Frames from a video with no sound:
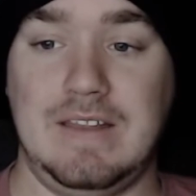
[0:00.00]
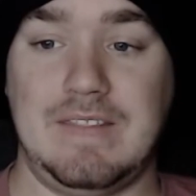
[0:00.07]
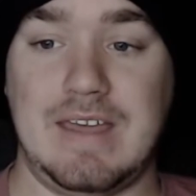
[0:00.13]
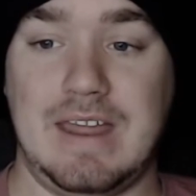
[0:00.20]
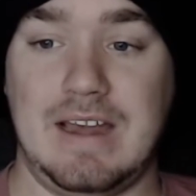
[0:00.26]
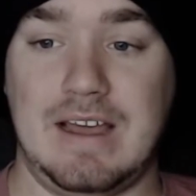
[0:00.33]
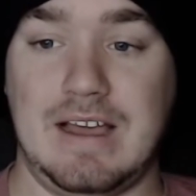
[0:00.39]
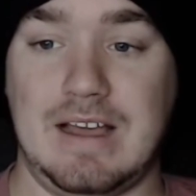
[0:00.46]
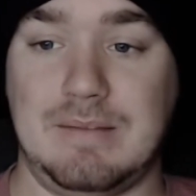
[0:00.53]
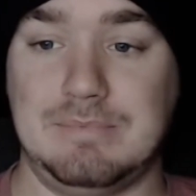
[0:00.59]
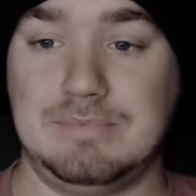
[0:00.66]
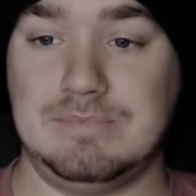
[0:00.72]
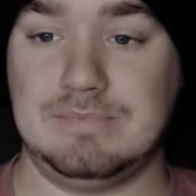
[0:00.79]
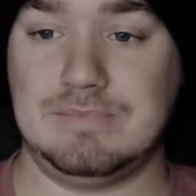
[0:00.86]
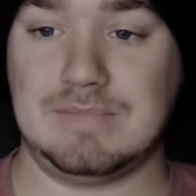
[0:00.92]
then
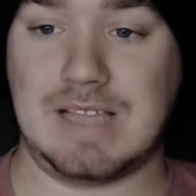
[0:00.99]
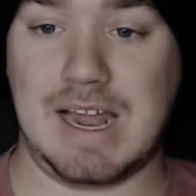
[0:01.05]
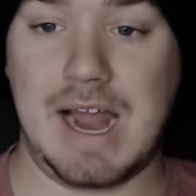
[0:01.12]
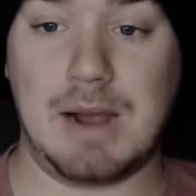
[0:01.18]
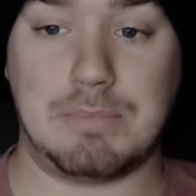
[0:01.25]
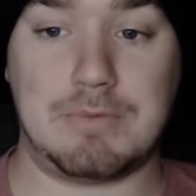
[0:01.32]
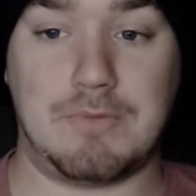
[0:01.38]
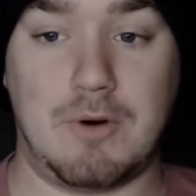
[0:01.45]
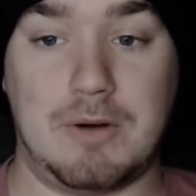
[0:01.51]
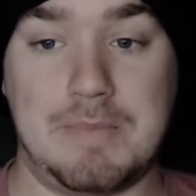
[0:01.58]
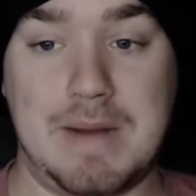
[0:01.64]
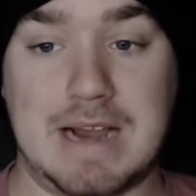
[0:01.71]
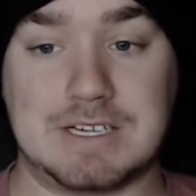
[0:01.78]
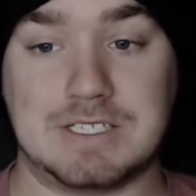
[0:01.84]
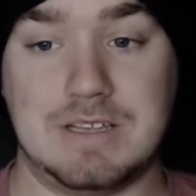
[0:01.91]
got outperformed
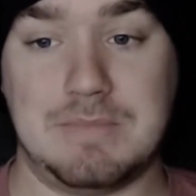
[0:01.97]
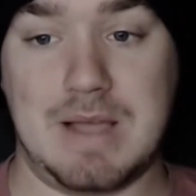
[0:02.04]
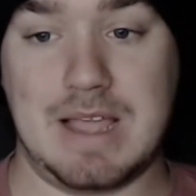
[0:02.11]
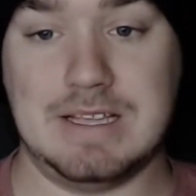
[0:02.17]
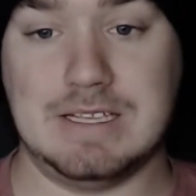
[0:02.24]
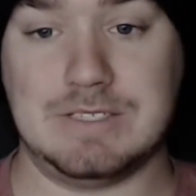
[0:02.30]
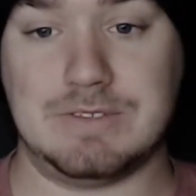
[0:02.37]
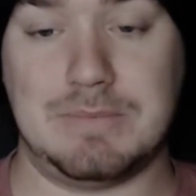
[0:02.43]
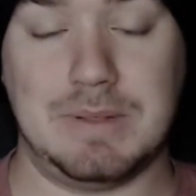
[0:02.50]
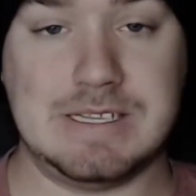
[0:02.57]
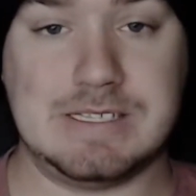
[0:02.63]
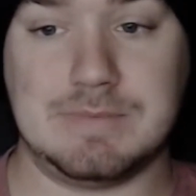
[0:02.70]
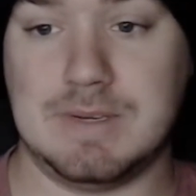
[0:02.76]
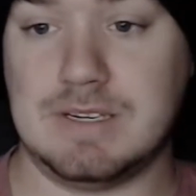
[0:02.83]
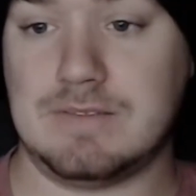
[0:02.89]
actually by his
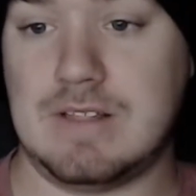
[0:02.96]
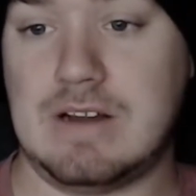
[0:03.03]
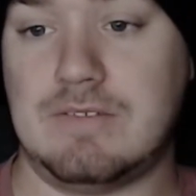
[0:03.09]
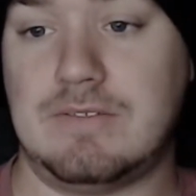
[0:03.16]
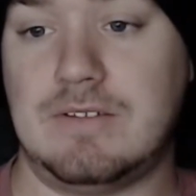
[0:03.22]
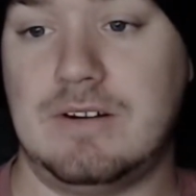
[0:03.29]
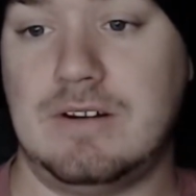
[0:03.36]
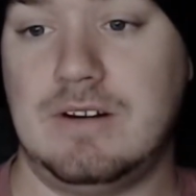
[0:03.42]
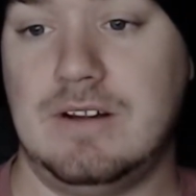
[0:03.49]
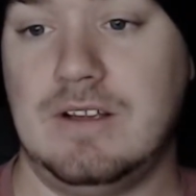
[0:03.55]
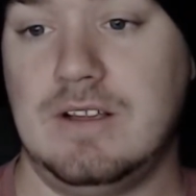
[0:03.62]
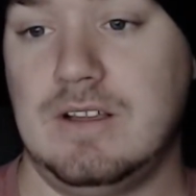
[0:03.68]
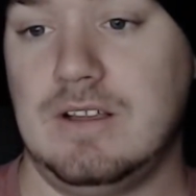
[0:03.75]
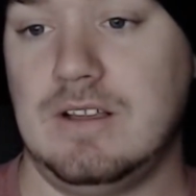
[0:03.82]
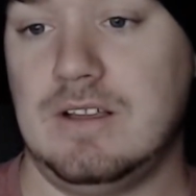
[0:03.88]
replacement there for
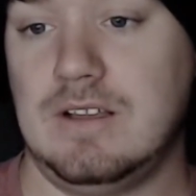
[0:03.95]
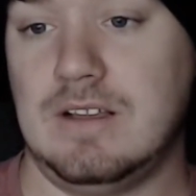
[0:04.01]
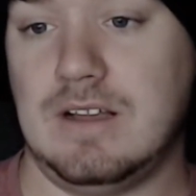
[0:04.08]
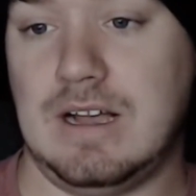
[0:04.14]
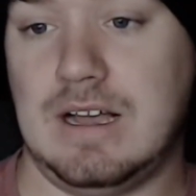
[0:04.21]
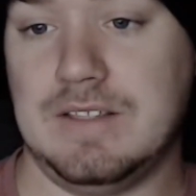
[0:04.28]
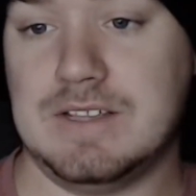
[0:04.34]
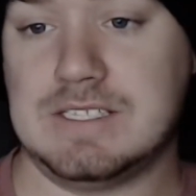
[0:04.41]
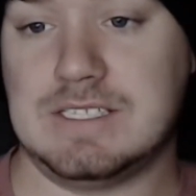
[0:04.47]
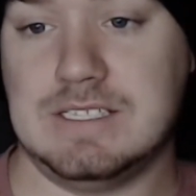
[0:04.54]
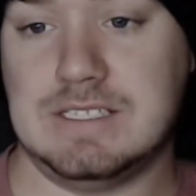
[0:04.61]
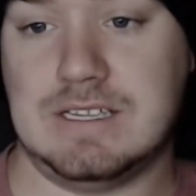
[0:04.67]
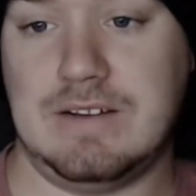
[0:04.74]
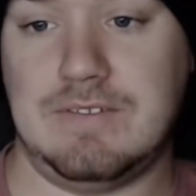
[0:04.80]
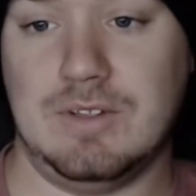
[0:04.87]
this
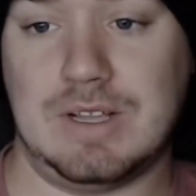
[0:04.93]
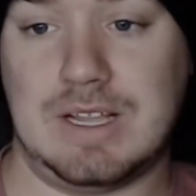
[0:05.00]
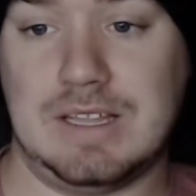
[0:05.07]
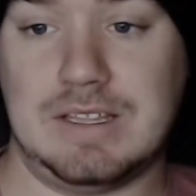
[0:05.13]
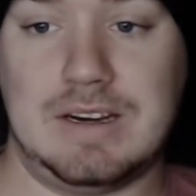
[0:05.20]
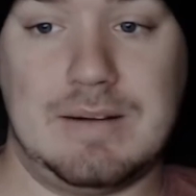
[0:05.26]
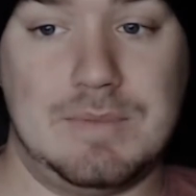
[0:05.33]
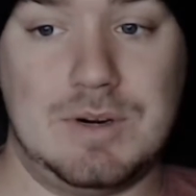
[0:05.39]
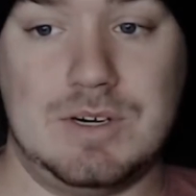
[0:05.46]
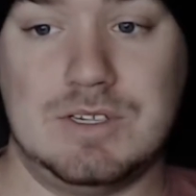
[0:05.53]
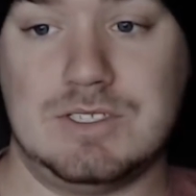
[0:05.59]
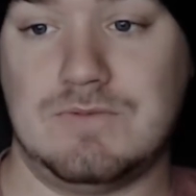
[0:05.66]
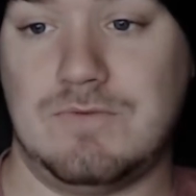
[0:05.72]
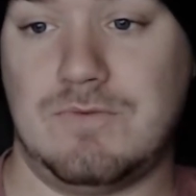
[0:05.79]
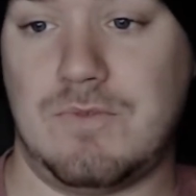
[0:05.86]
season. If you look at the
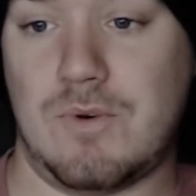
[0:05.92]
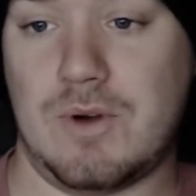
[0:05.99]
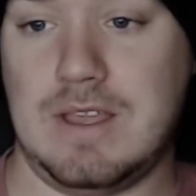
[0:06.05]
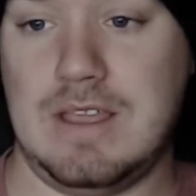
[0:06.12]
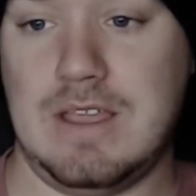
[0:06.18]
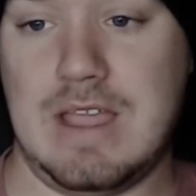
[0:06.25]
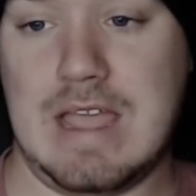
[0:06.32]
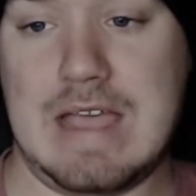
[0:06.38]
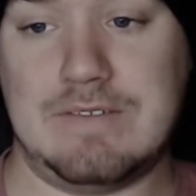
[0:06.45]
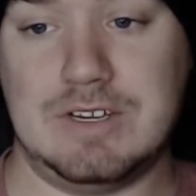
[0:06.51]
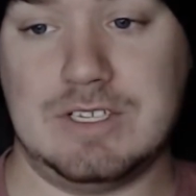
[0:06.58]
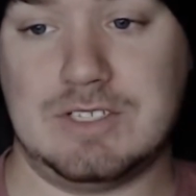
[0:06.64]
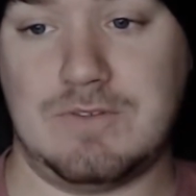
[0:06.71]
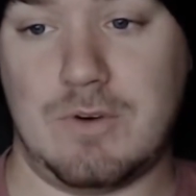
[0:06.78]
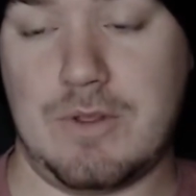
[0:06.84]
numbers, he
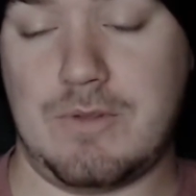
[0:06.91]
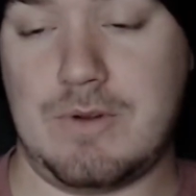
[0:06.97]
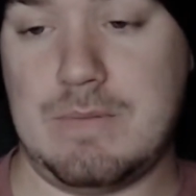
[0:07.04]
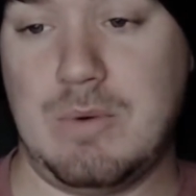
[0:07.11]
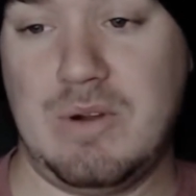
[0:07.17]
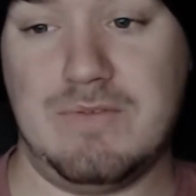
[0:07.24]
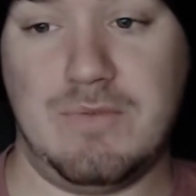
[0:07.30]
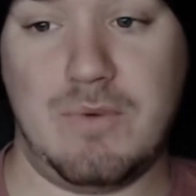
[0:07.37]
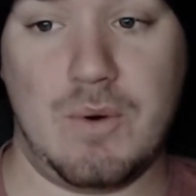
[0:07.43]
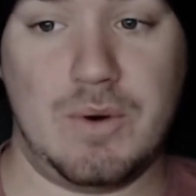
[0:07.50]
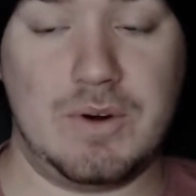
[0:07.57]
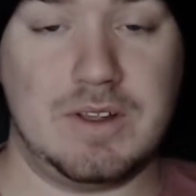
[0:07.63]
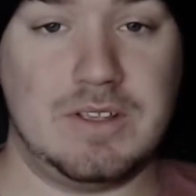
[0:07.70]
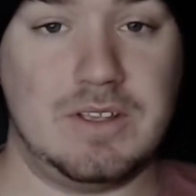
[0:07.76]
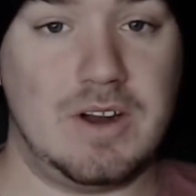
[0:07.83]
averaged
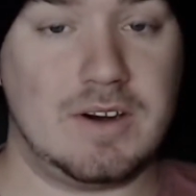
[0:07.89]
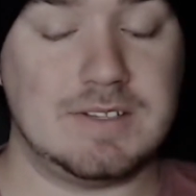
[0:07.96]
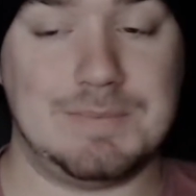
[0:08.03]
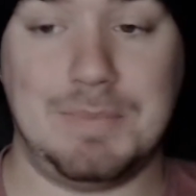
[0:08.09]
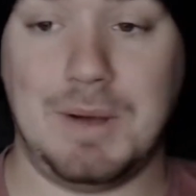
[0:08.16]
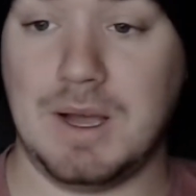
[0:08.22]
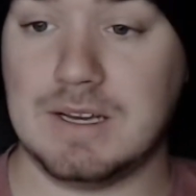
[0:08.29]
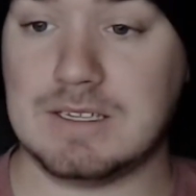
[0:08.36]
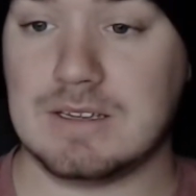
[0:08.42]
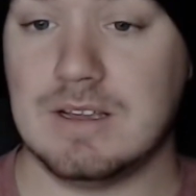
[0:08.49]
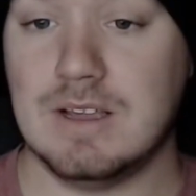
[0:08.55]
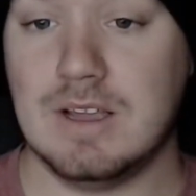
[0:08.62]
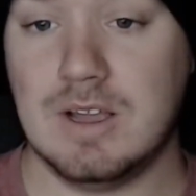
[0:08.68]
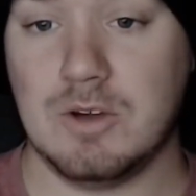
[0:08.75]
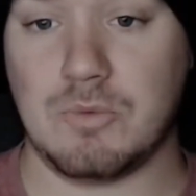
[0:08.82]
43.4 yards a punt,
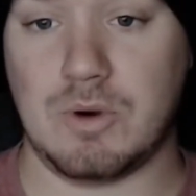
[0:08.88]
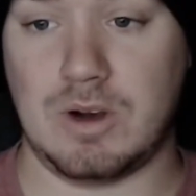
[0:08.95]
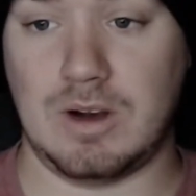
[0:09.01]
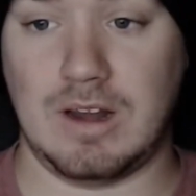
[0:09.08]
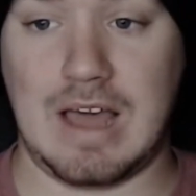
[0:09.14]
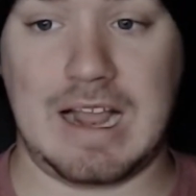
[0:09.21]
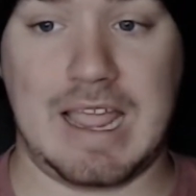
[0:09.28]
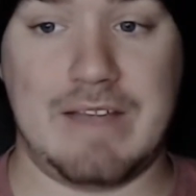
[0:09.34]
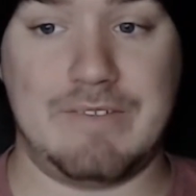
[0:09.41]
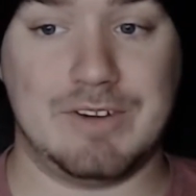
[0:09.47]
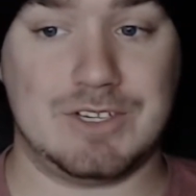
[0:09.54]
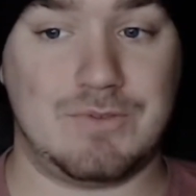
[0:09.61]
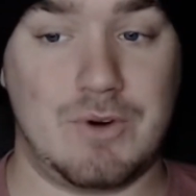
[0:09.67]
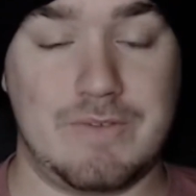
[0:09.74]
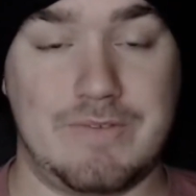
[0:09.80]
where Locke
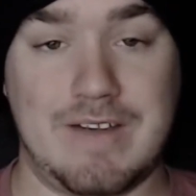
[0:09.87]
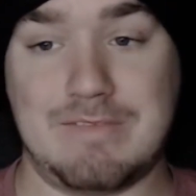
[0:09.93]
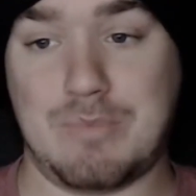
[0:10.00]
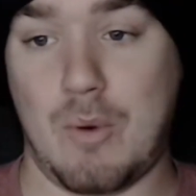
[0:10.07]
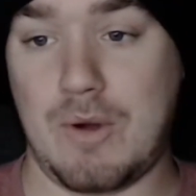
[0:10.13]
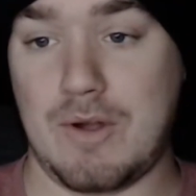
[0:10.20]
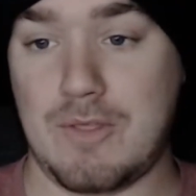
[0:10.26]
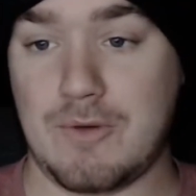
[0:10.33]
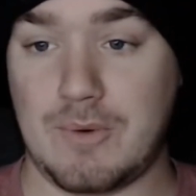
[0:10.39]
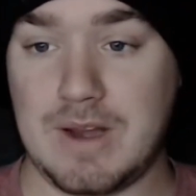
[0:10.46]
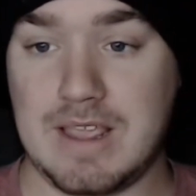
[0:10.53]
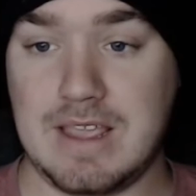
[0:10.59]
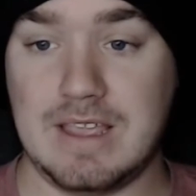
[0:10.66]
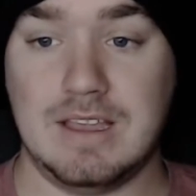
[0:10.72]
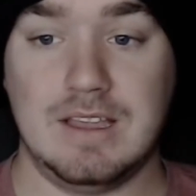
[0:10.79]
averaged
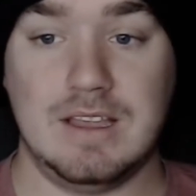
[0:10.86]
45.3.